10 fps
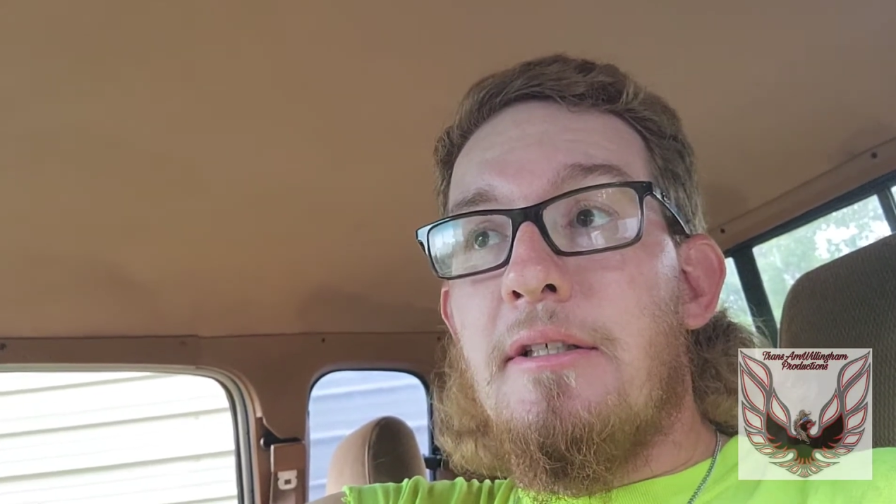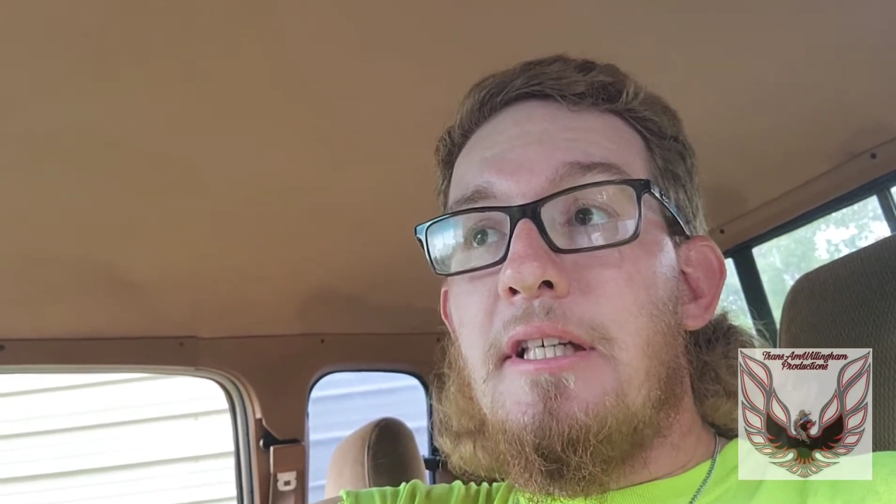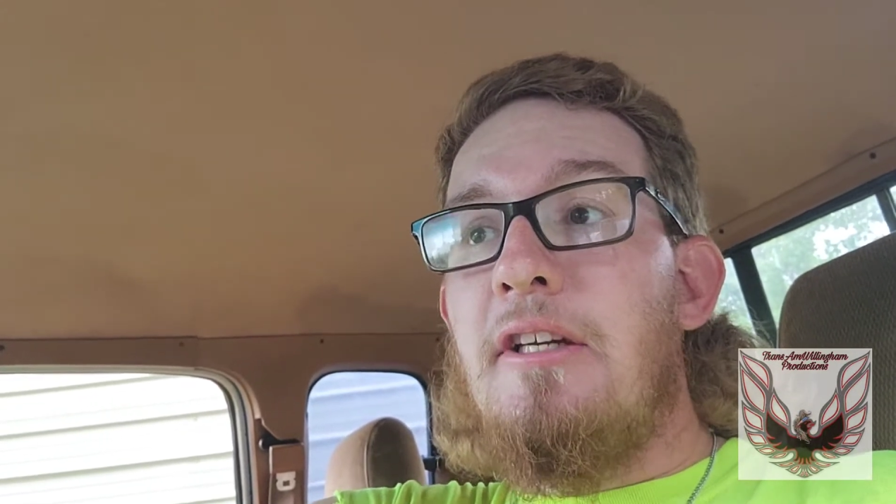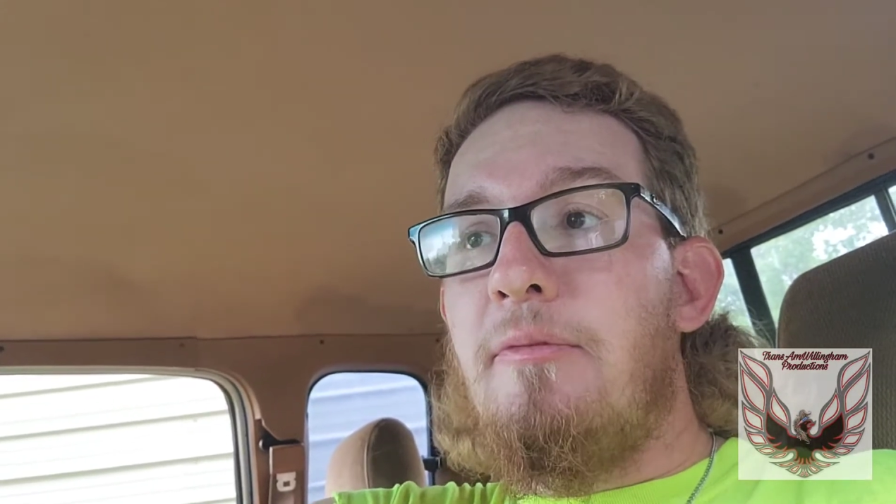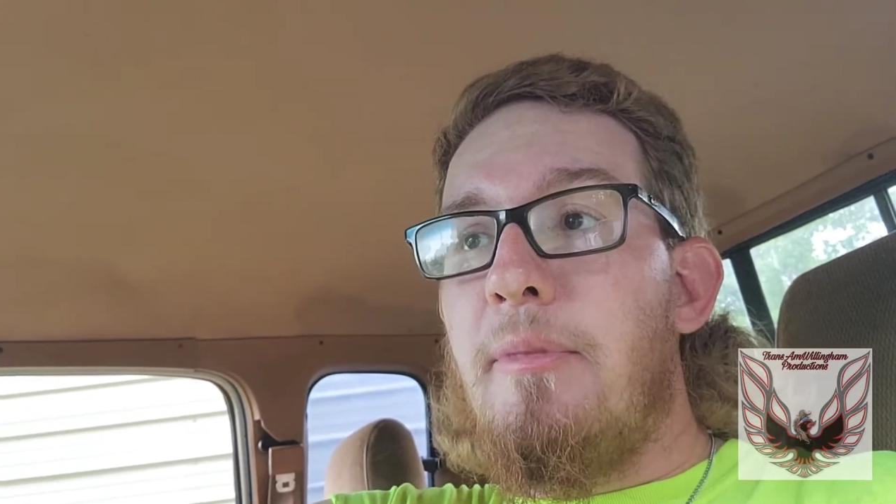
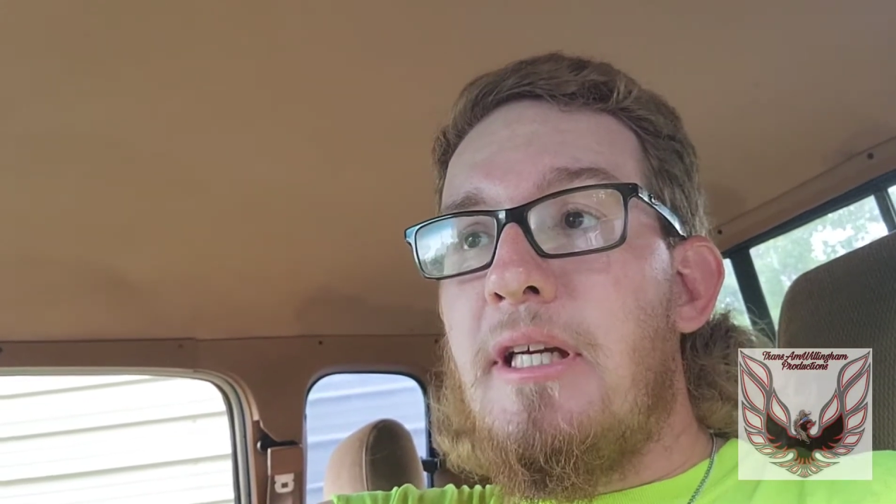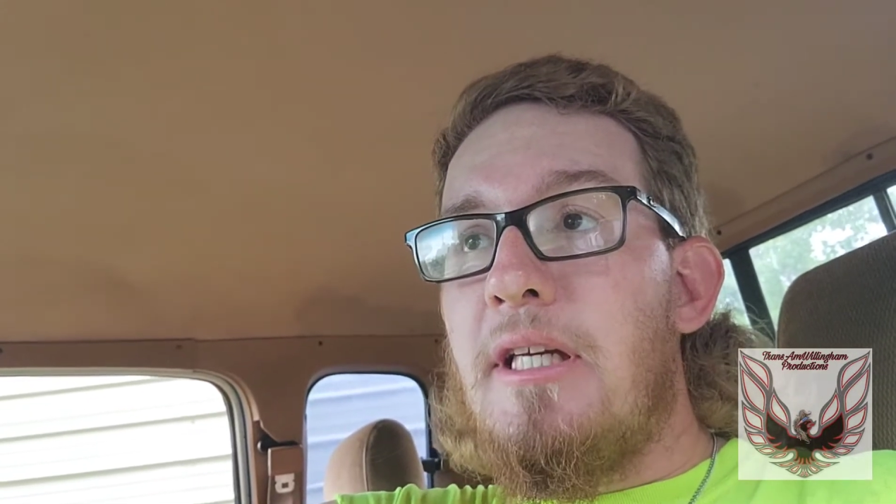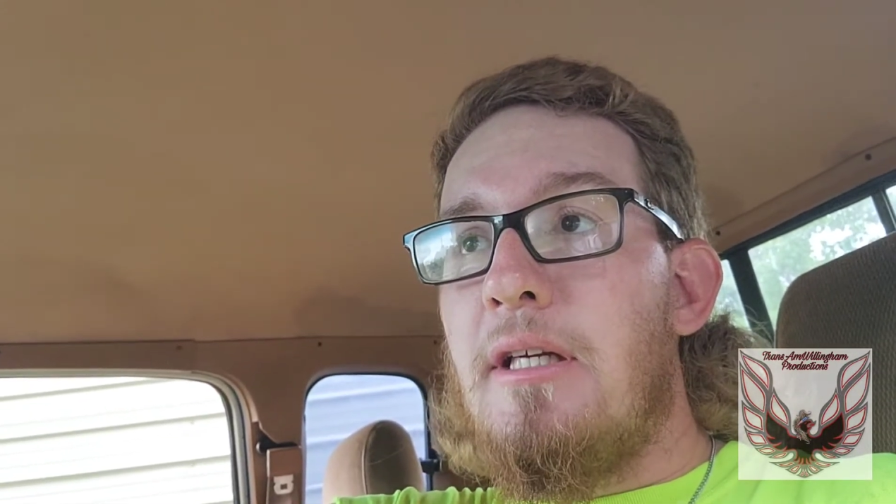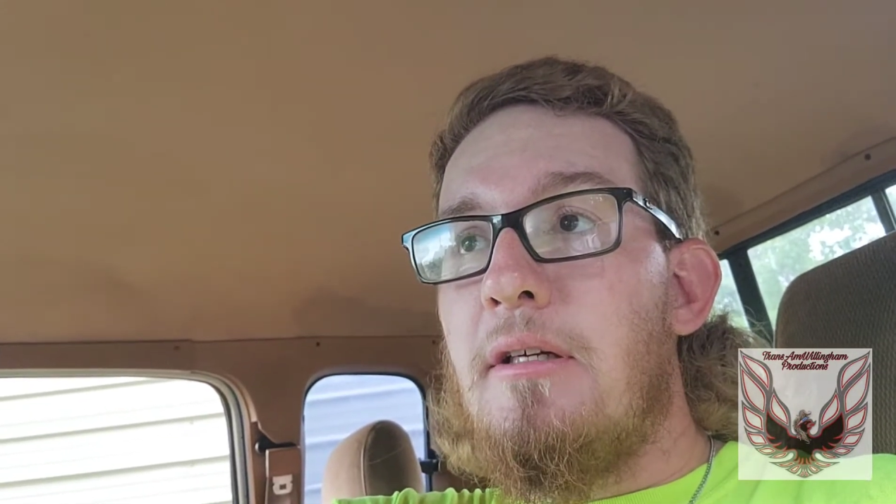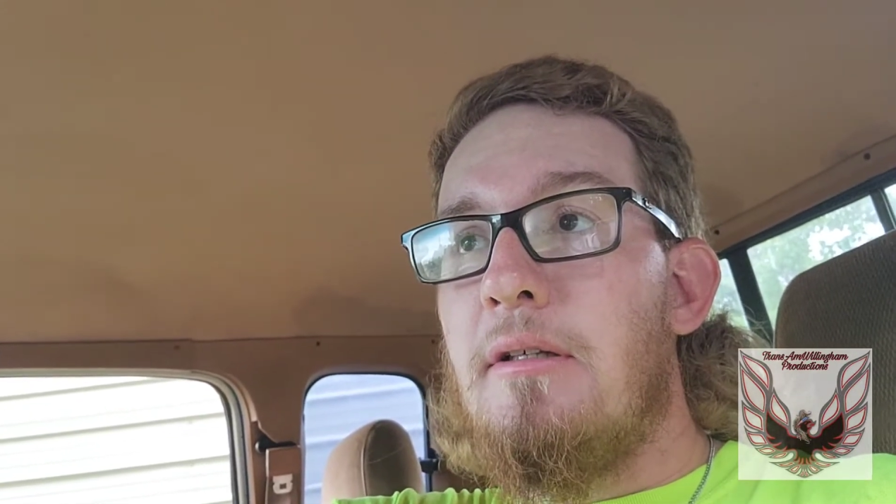give
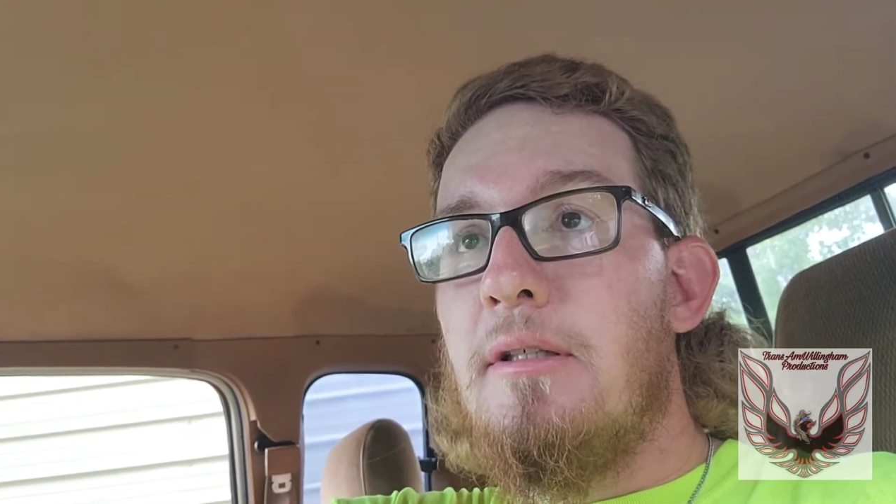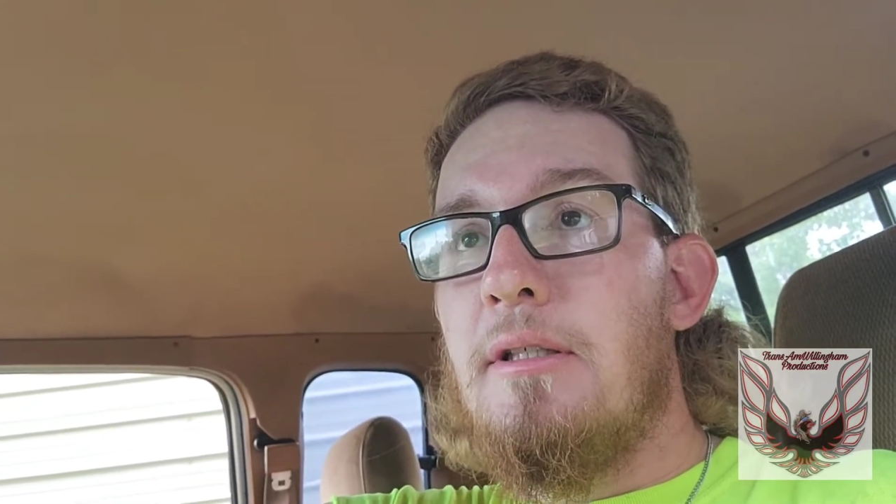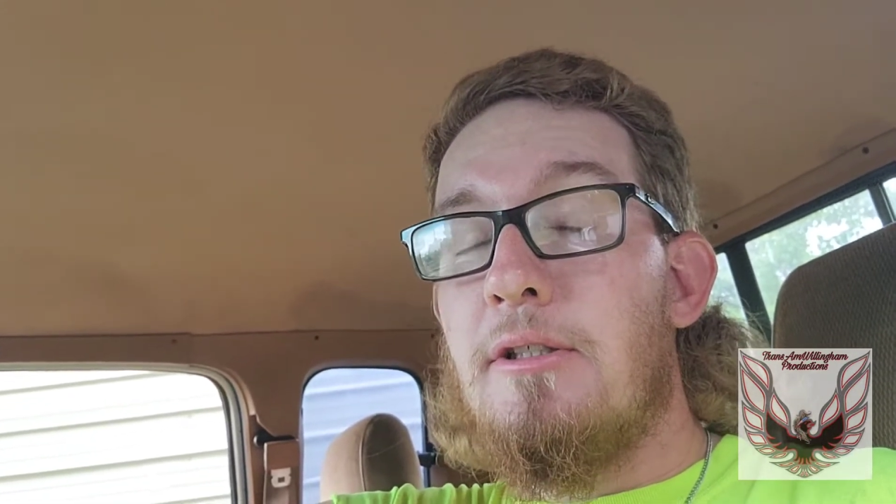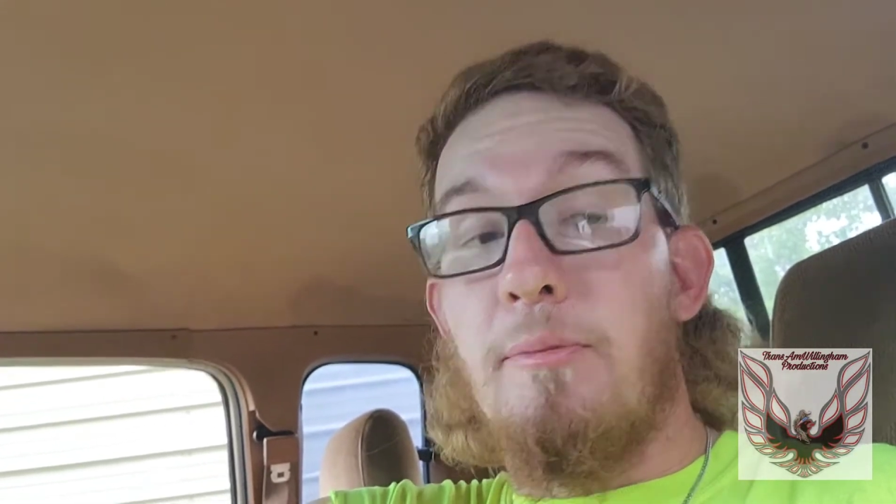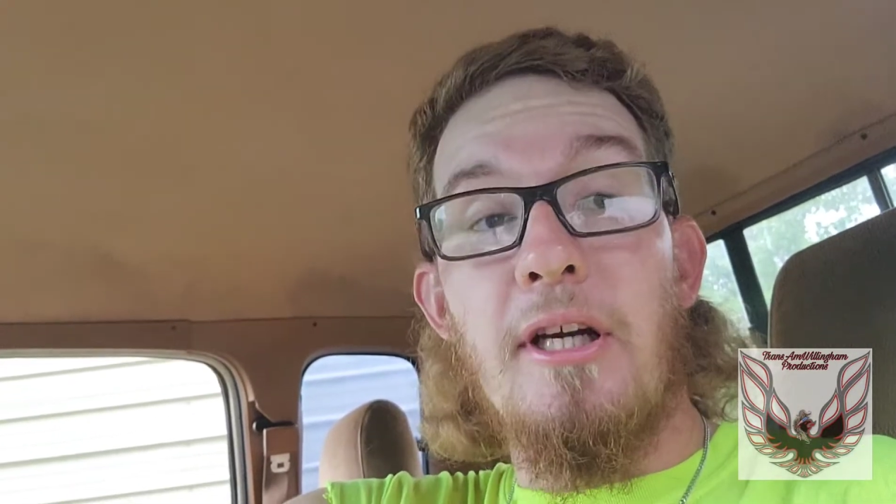me
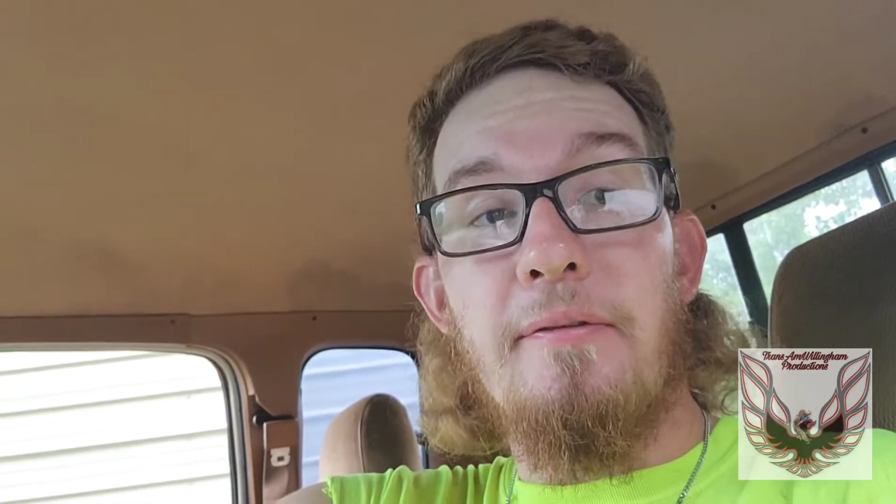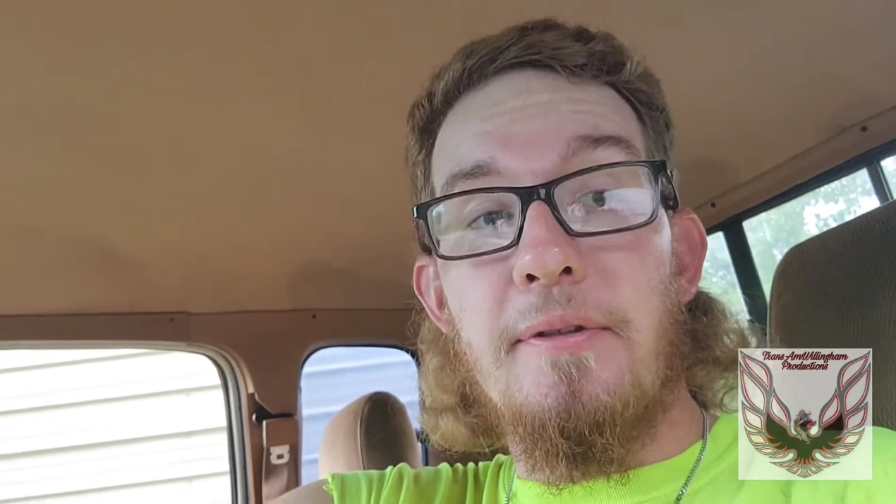some brake